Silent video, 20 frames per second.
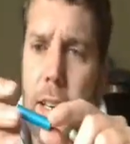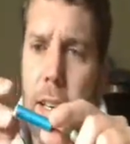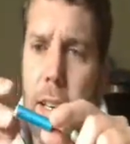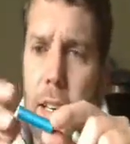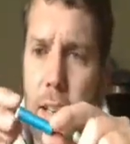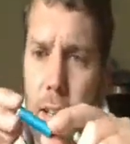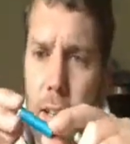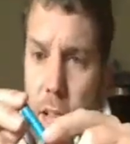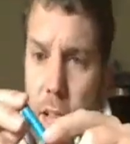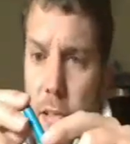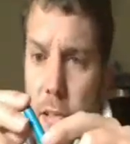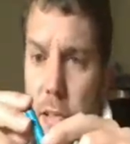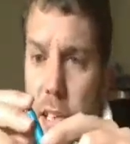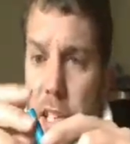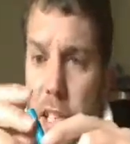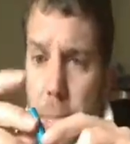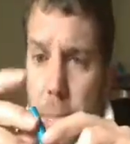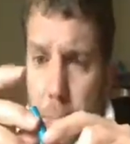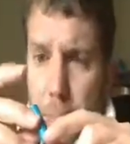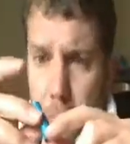and the
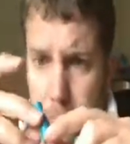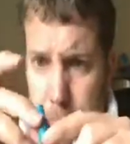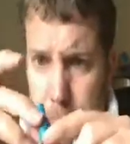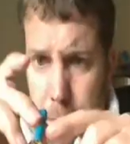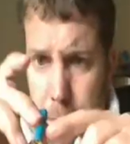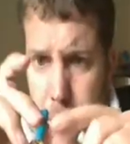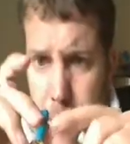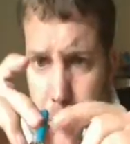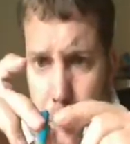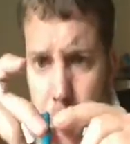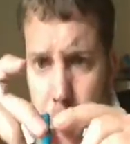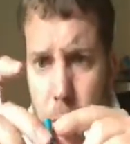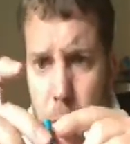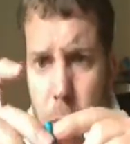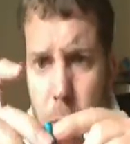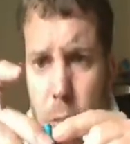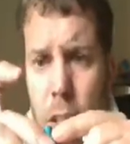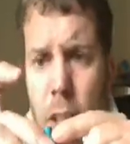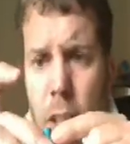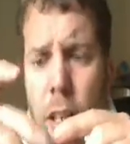cartridge.
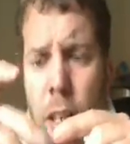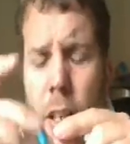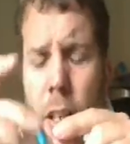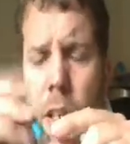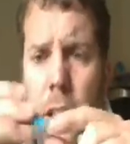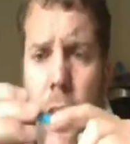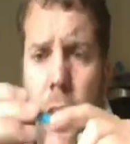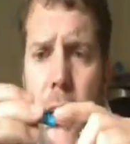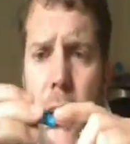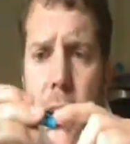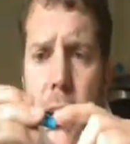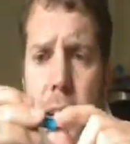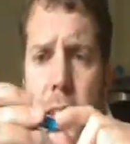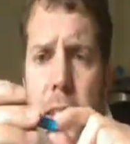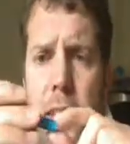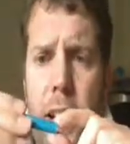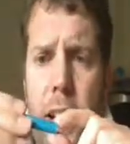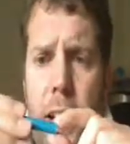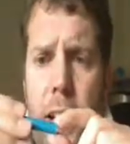This